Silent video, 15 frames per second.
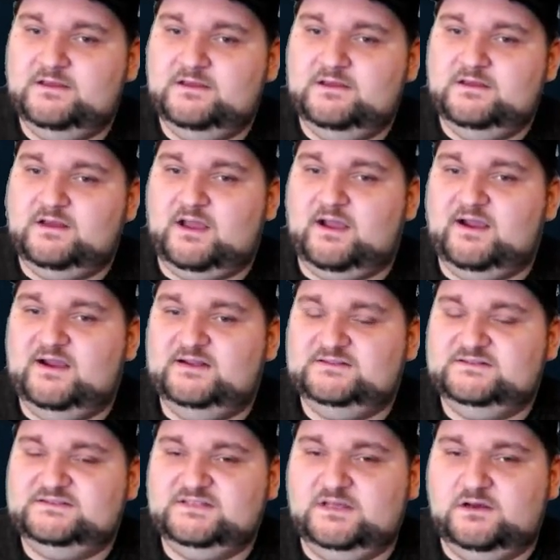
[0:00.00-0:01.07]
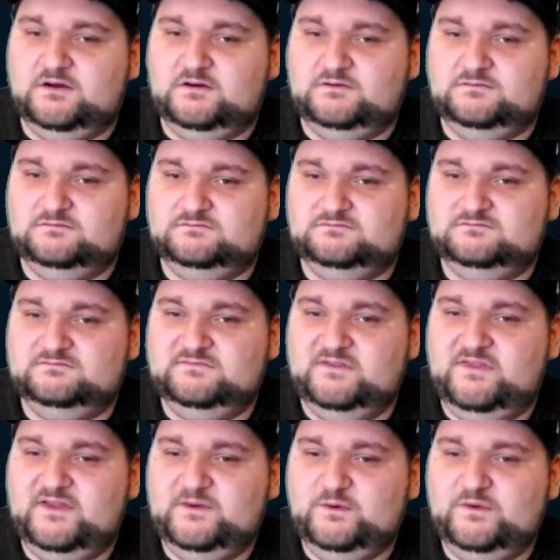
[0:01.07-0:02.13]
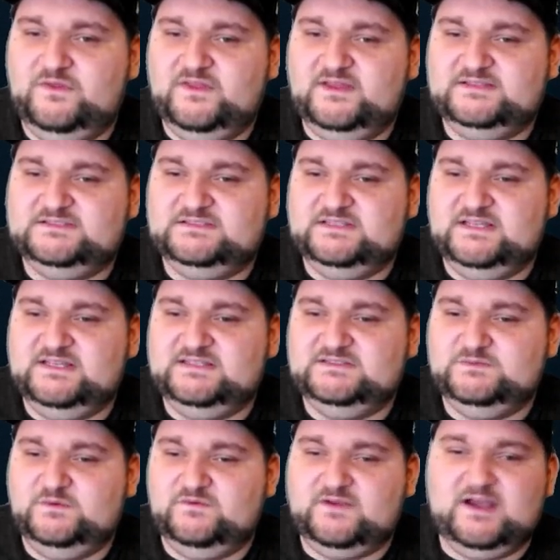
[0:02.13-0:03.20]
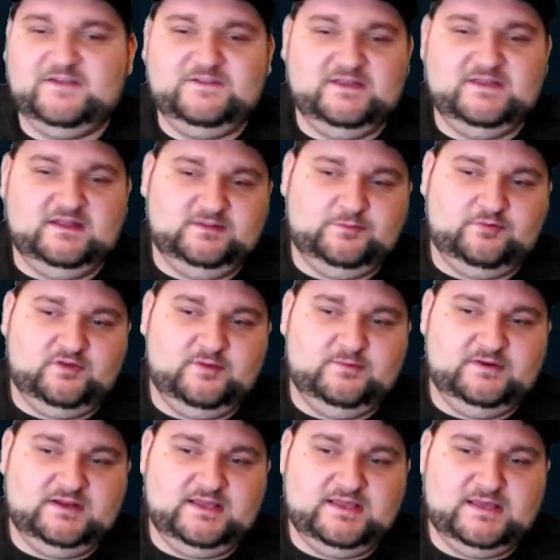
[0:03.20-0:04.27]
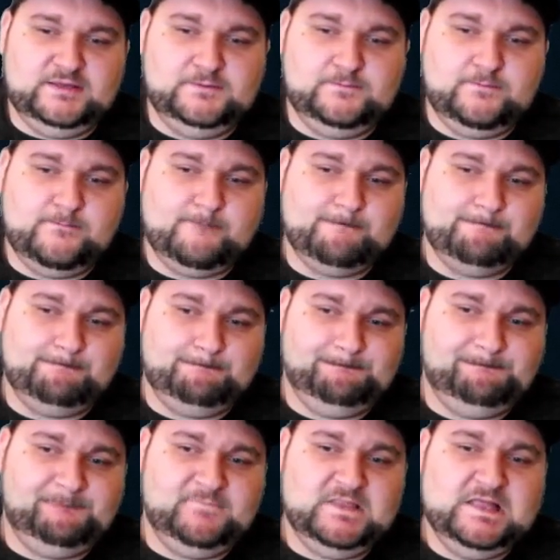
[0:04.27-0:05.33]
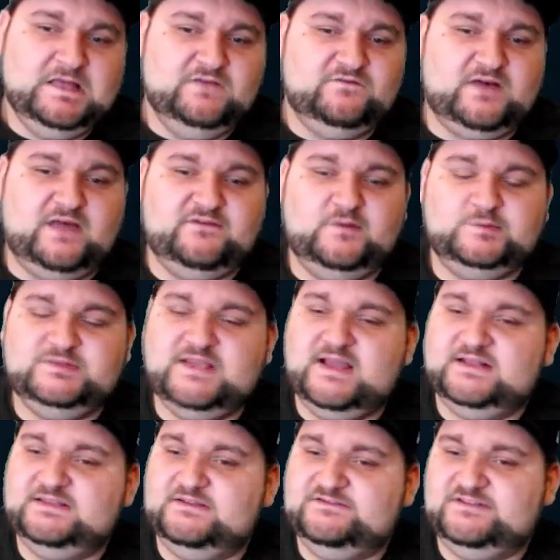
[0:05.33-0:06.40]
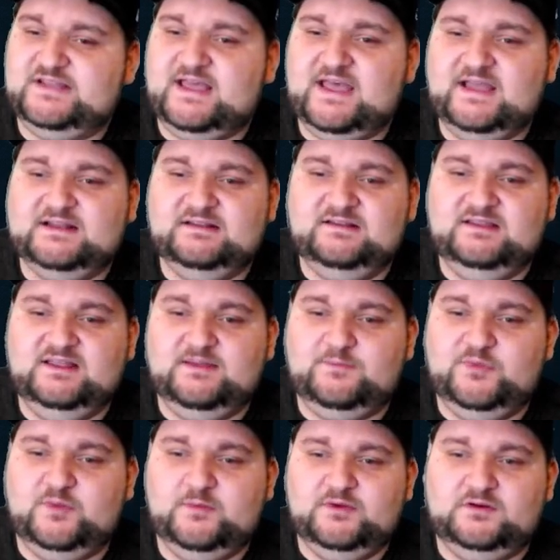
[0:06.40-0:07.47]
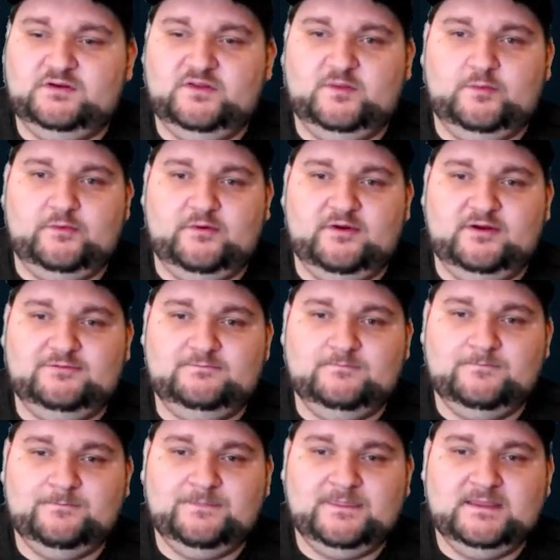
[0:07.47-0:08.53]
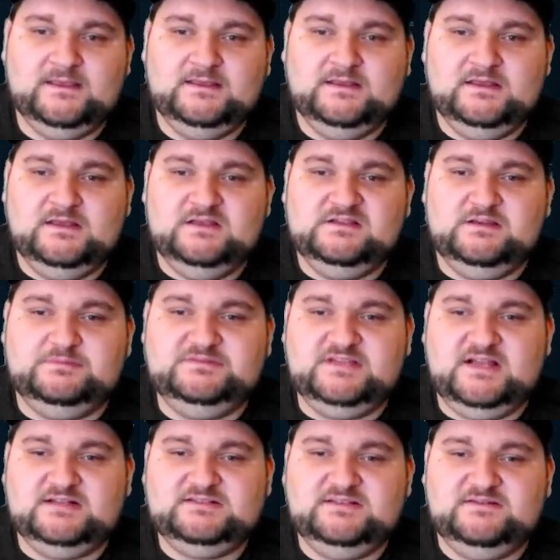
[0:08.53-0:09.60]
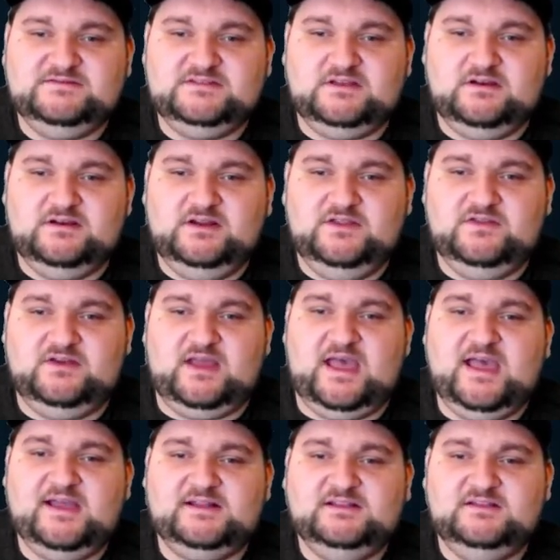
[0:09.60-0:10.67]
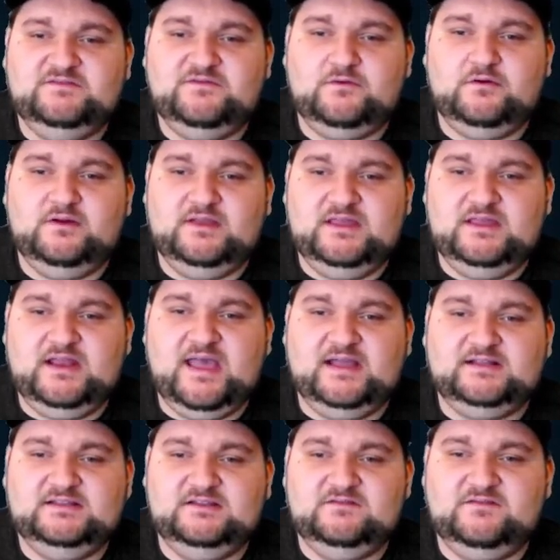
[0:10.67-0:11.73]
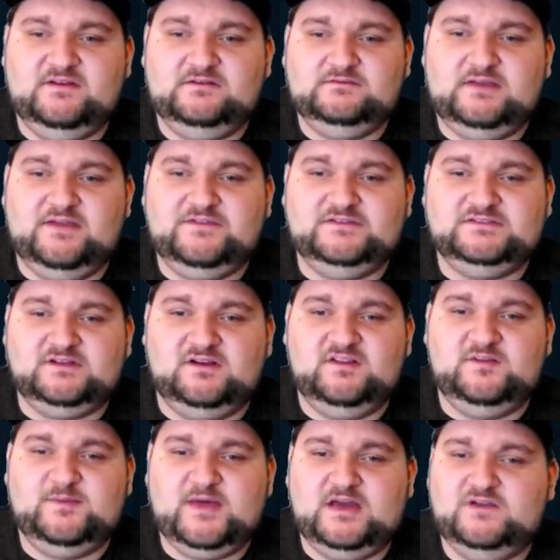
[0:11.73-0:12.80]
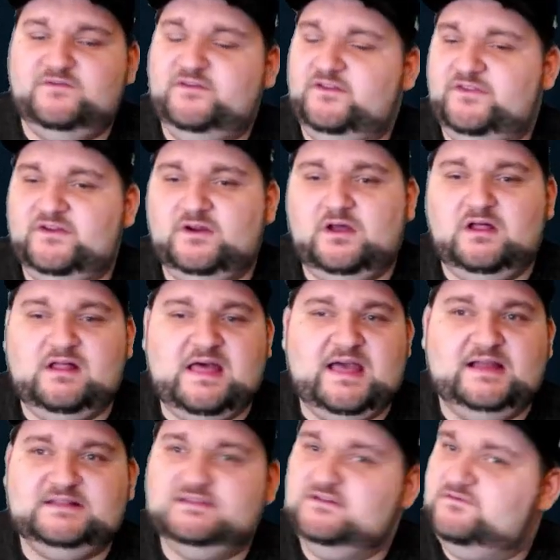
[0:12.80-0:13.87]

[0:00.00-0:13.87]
Alright, so the thing with this is we've got the L deployment again. 5 objectives diagonally up the middle of the board. Objectives are either active or inactive. At the start of the battlefield, they're all active.